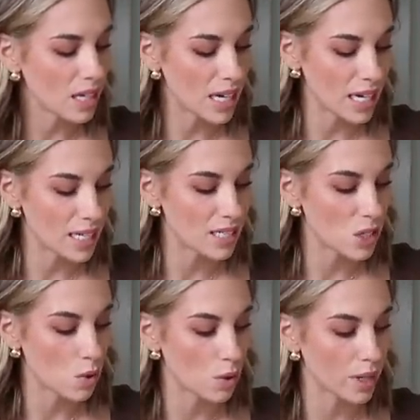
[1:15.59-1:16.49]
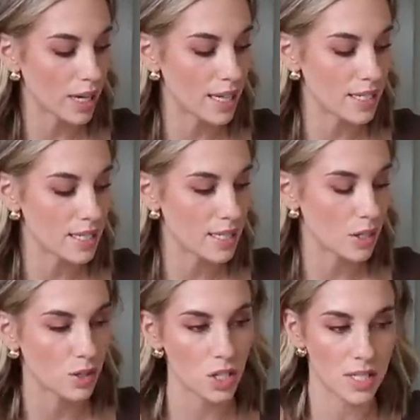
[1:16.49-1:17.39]
and organize
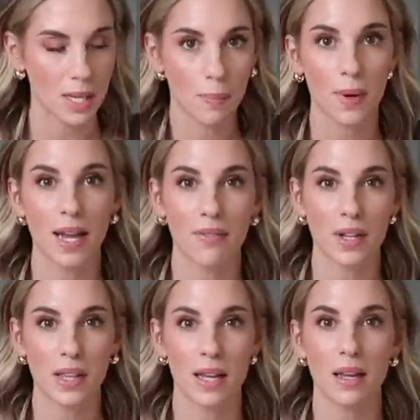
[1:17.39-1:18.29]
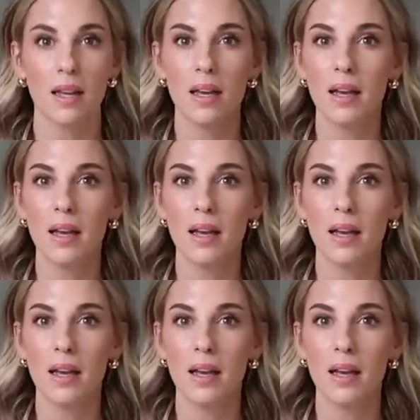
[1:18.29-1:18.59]
or just separate everything